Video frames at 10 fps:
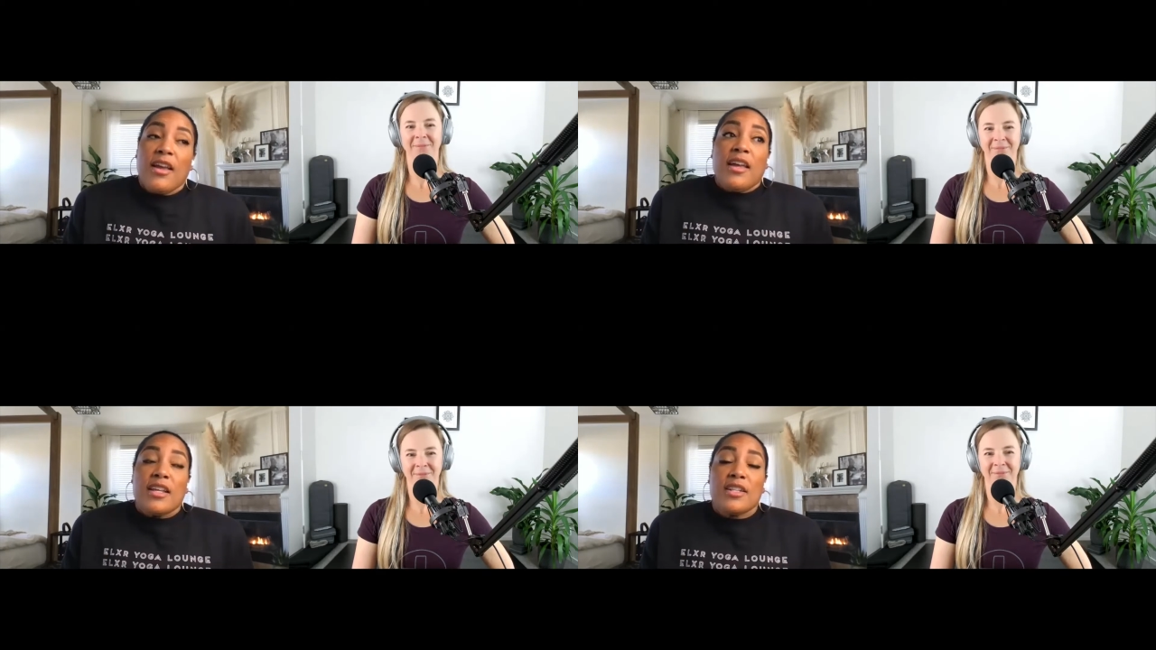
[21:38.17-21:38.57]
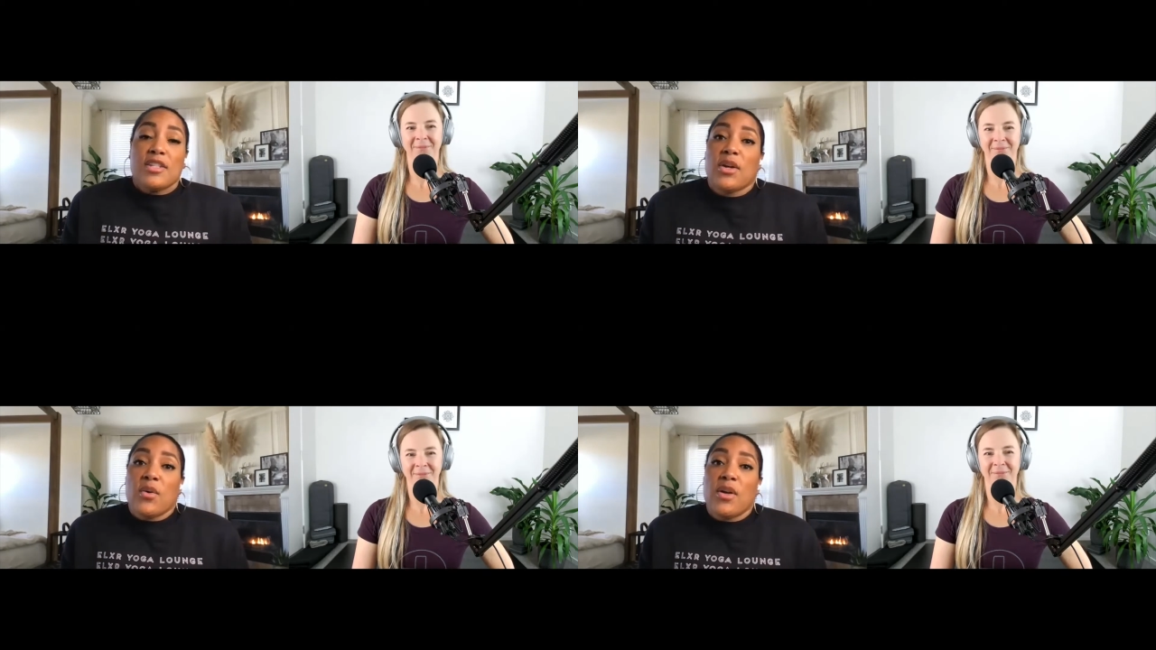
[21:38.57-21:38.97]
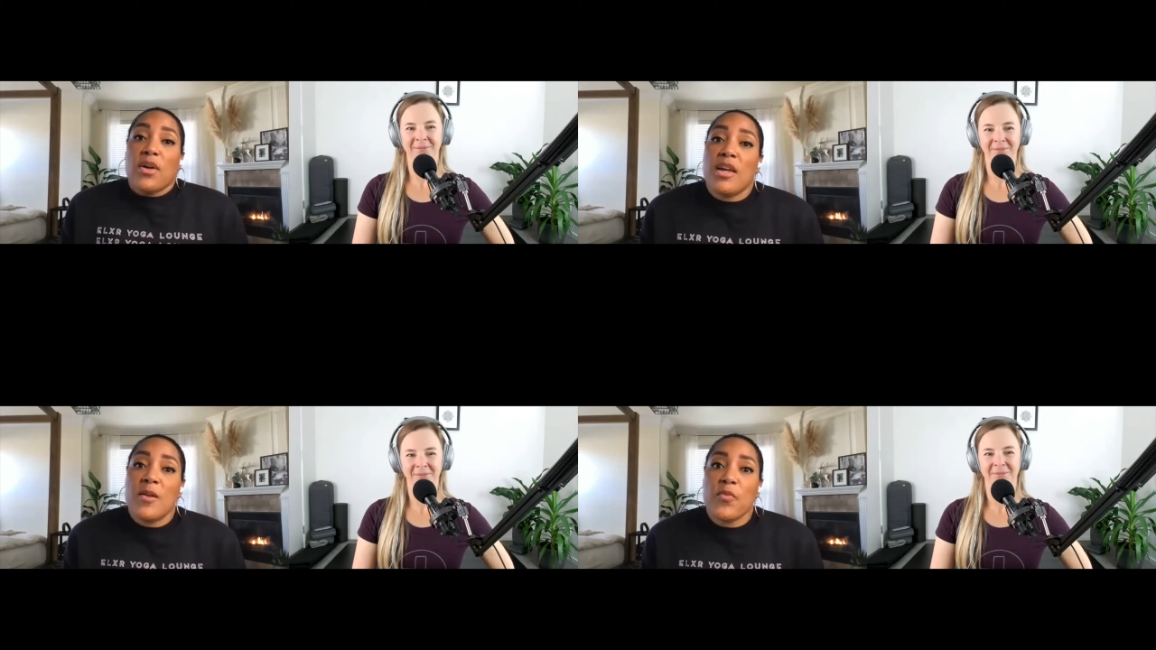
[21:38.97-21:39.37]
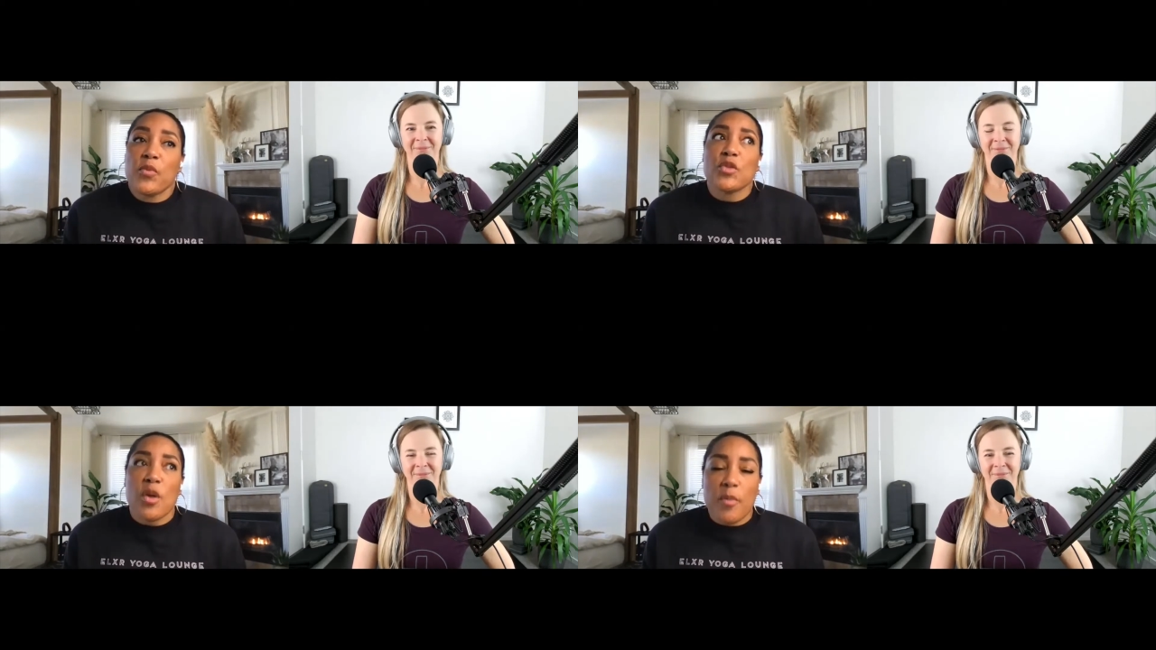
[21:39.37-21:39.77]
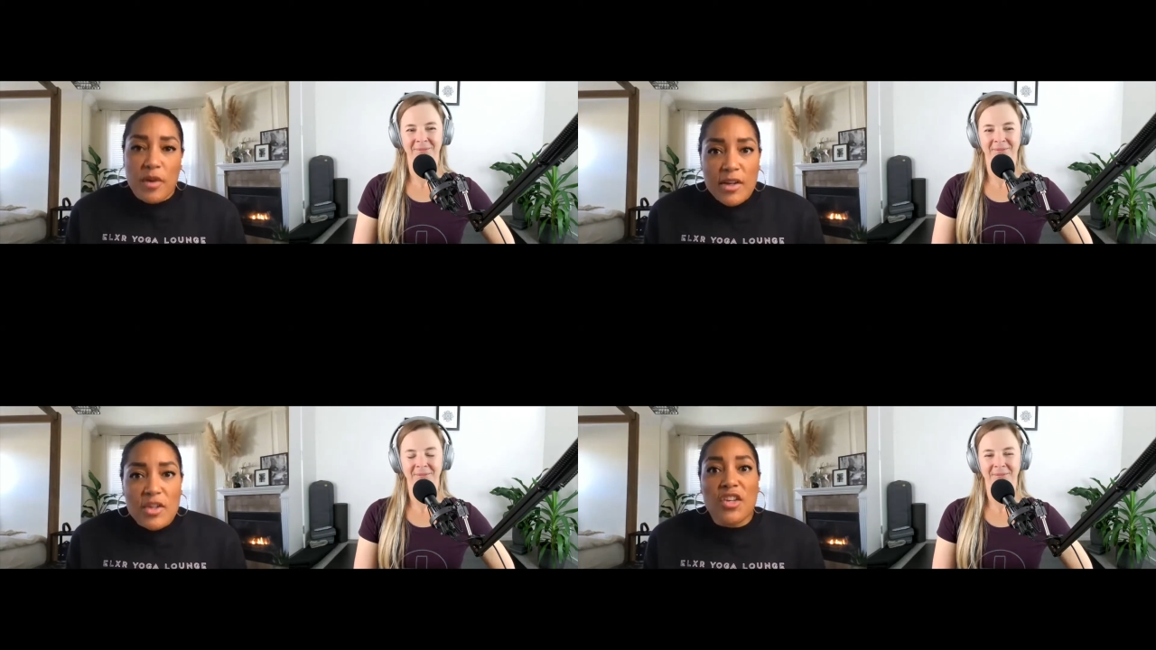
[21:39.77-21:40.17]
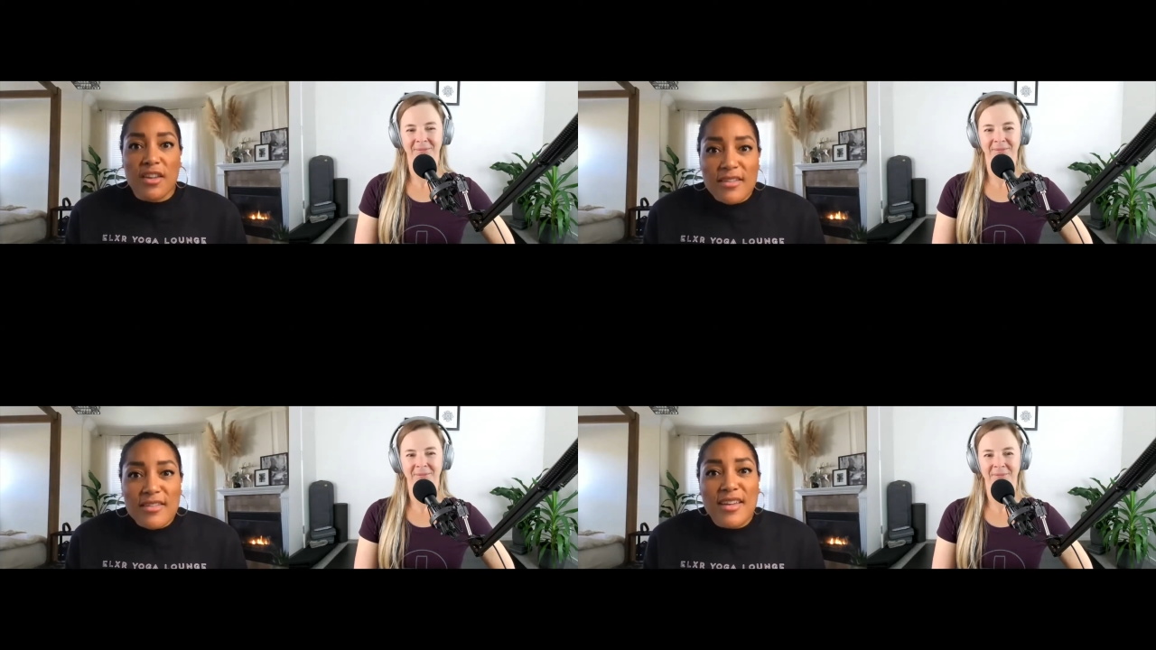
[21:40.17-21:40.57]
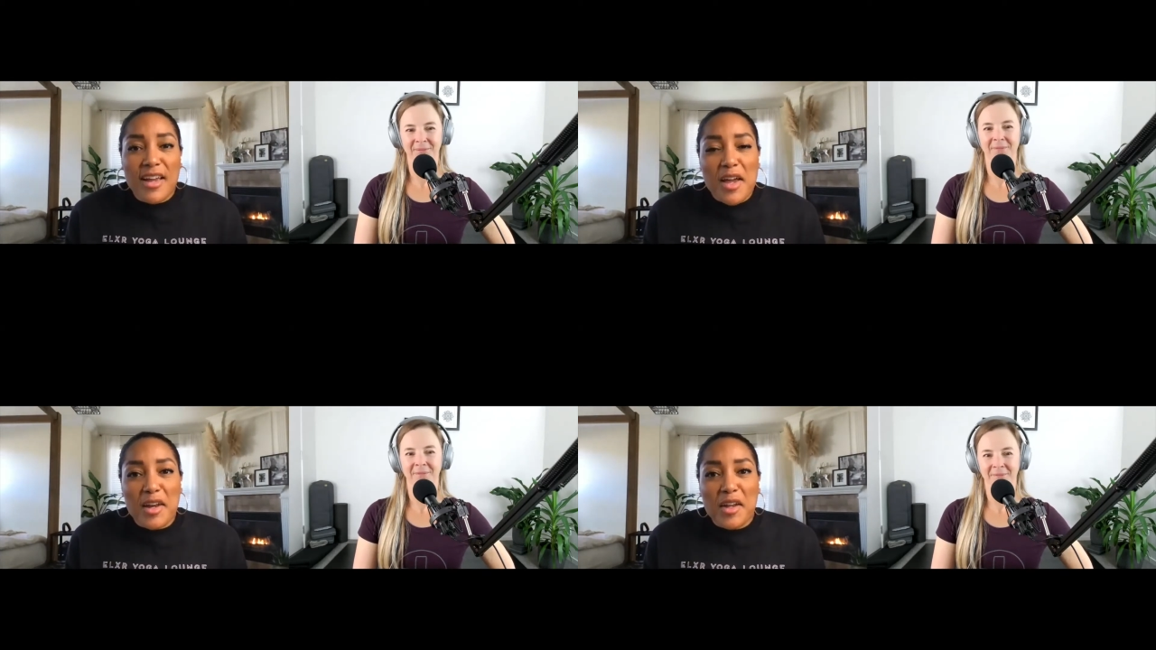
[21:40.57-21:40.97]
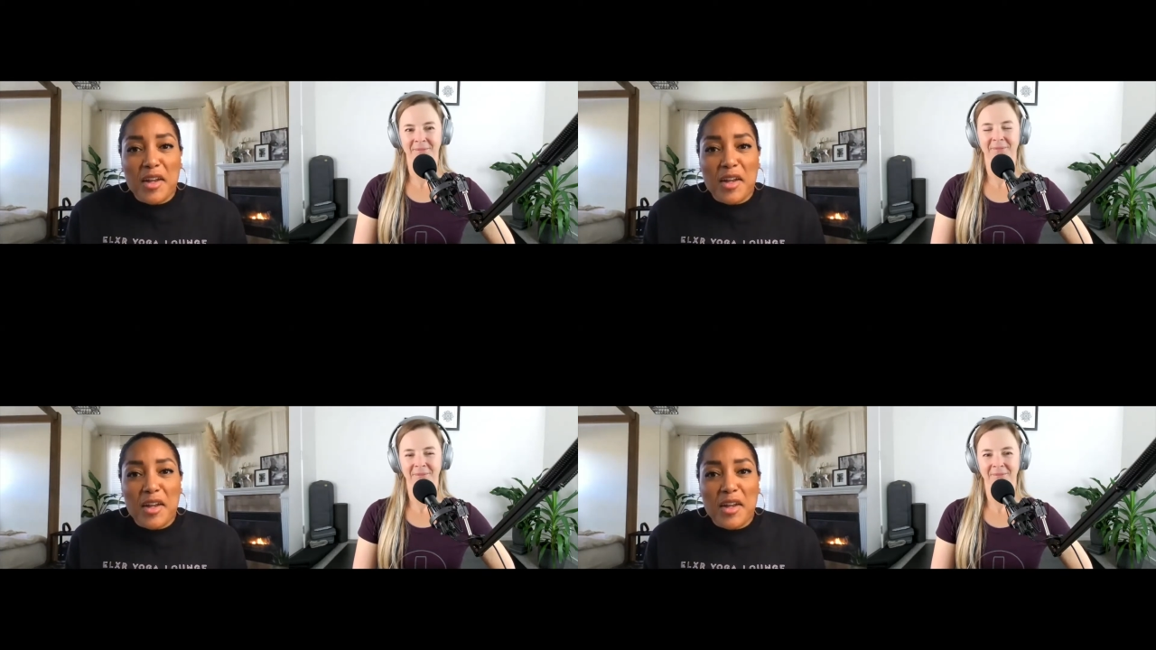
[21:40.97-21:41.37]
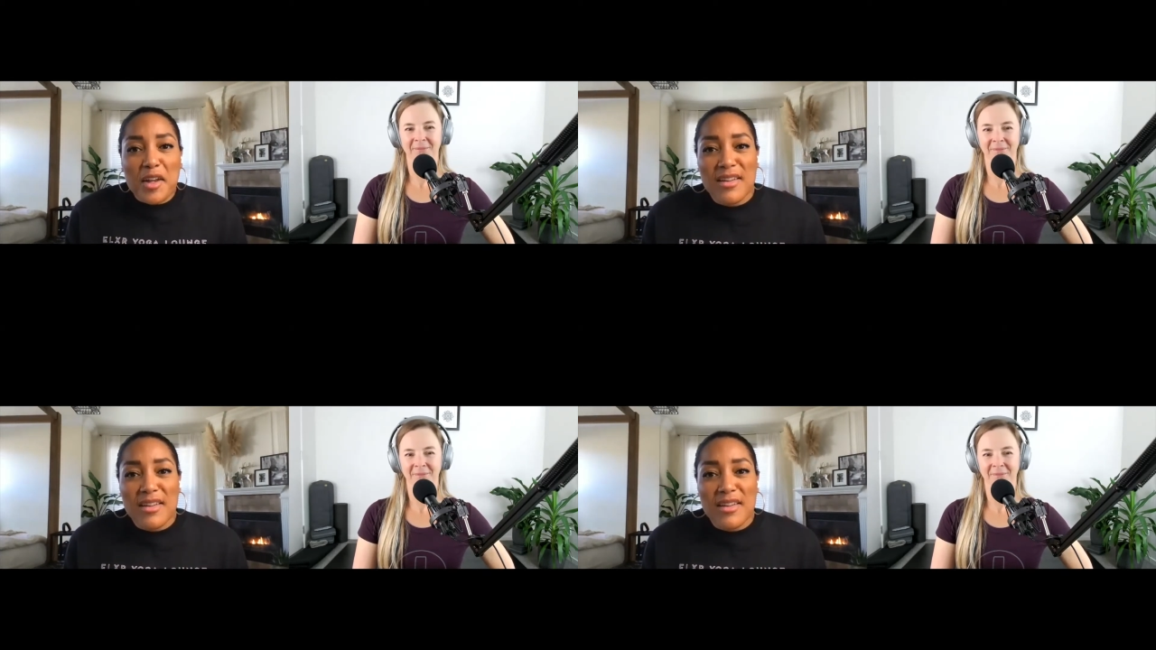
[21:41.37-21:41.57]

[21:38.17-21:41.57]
Speaker 1: And so with trepidation, I kind of got my,